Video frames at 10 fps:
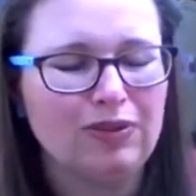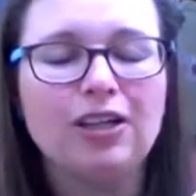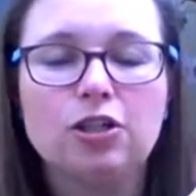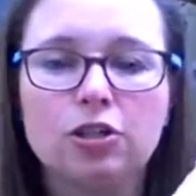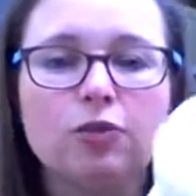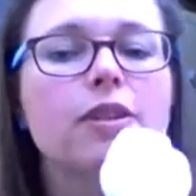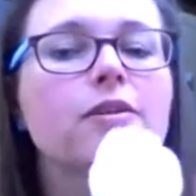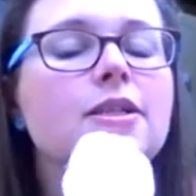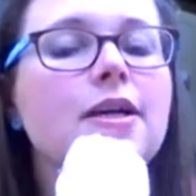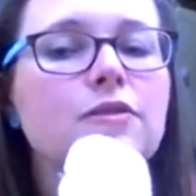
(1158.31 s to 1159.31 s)
Well, I don't know whether
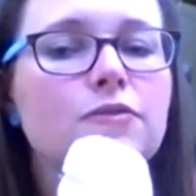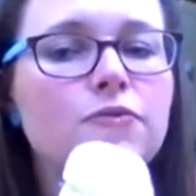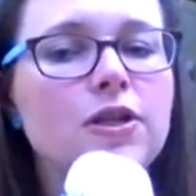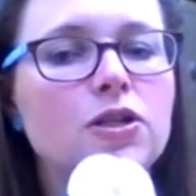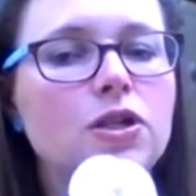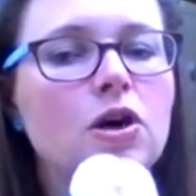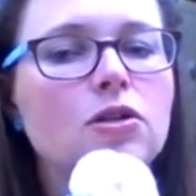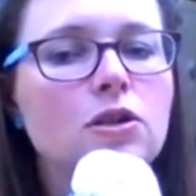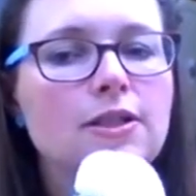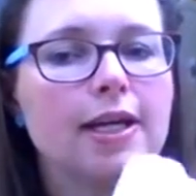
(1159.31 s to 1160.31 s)
I'd dye the finished socks
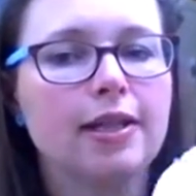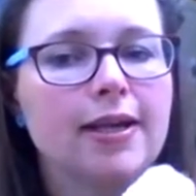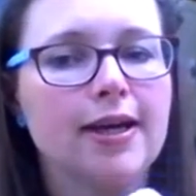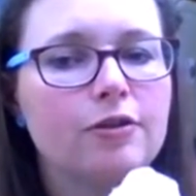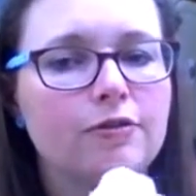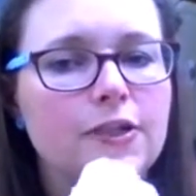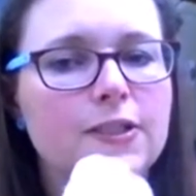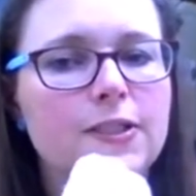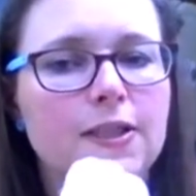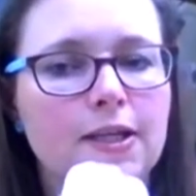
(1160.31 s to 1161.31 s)
or dye the yarn
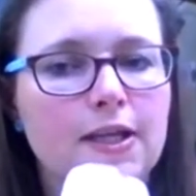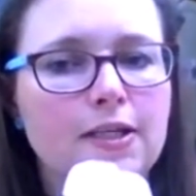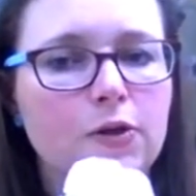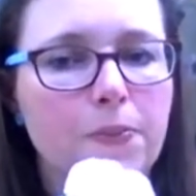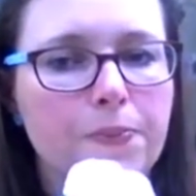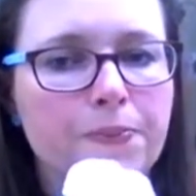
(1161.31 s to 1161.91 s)
first and then knit it up.